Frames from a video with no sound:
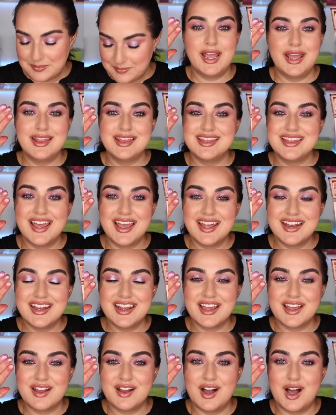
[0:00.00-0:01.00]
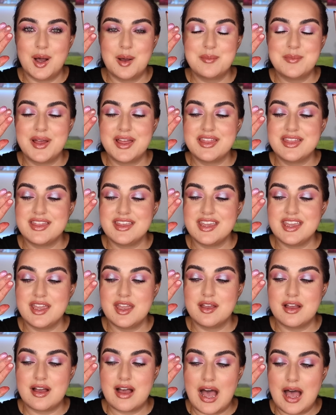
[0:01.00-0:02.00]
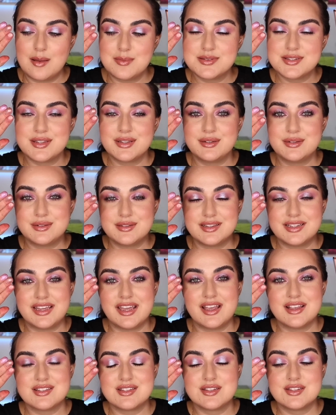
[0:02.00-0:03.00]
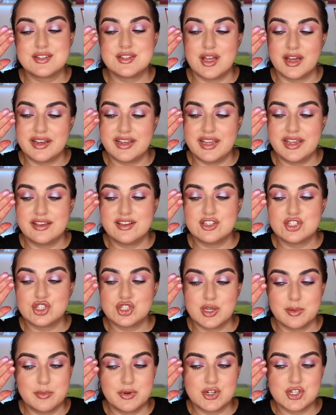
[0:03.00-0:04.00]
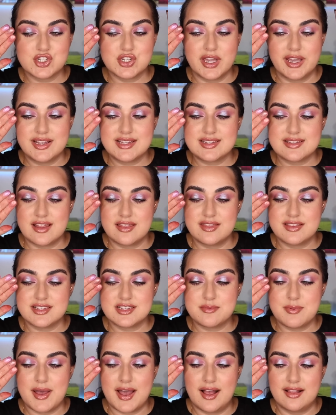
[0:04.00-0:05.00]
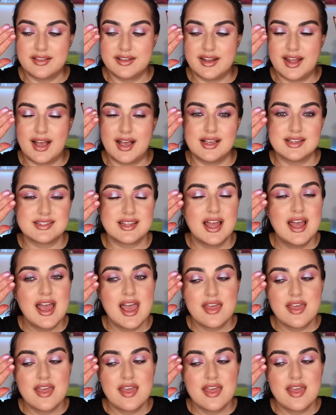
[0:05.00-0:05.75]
and then come the absolutely stunning shimmer shades that this palette has